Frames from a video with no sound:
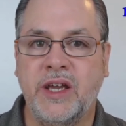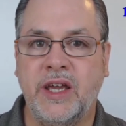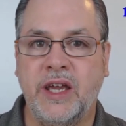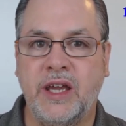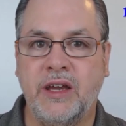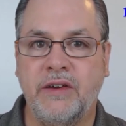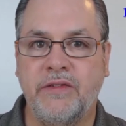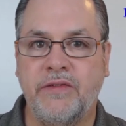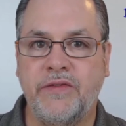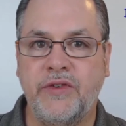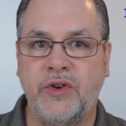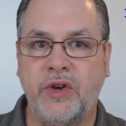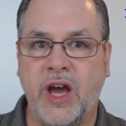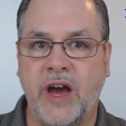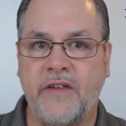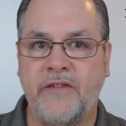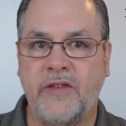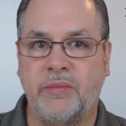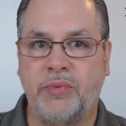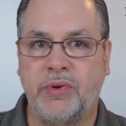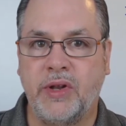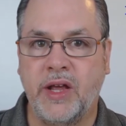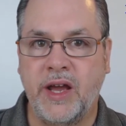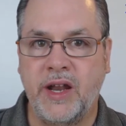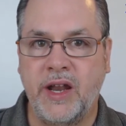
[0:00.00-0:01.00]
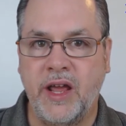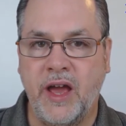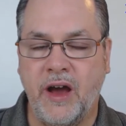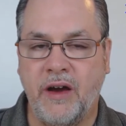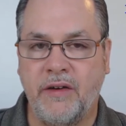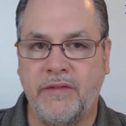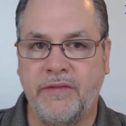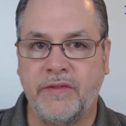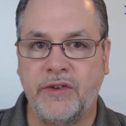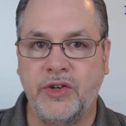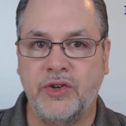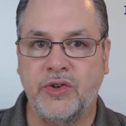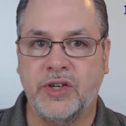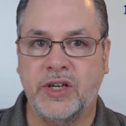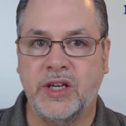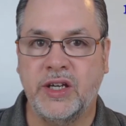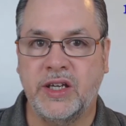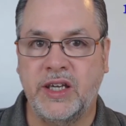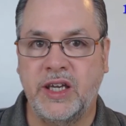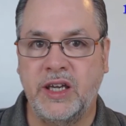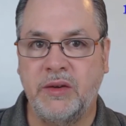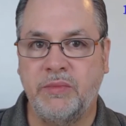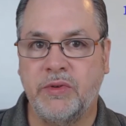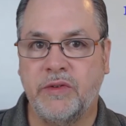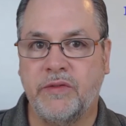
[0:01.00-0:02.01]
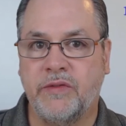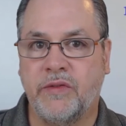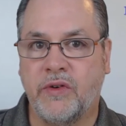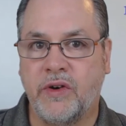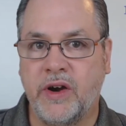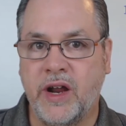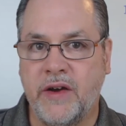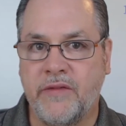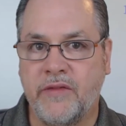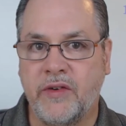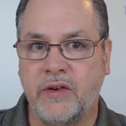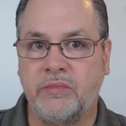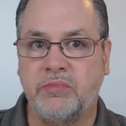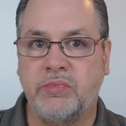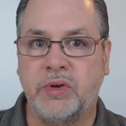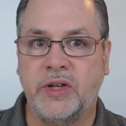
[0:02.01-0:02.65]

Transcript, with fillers: If you have a Plan F, you can keep it forever,